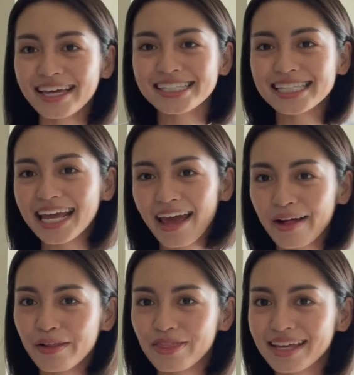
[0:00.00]
Stay
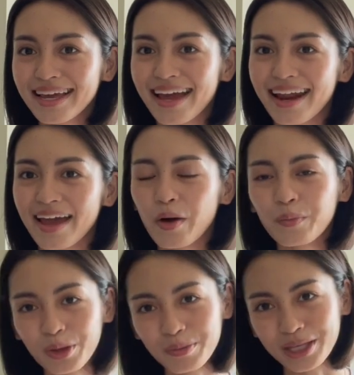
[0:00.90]
healthy, and I hope
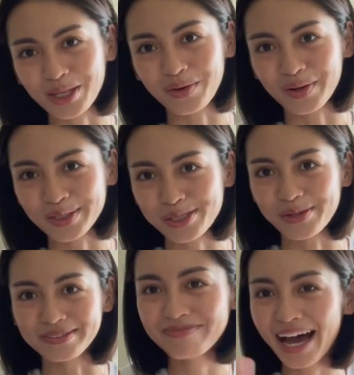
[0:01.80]
to meet you all
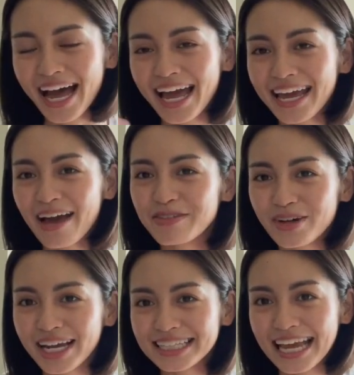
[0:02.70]
soon. Bye! Have a
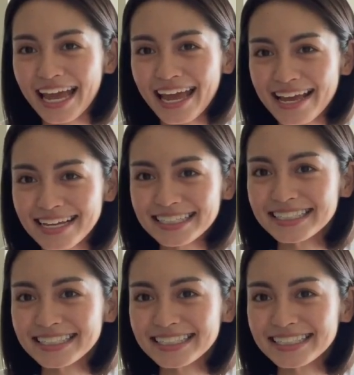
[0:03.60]
great day!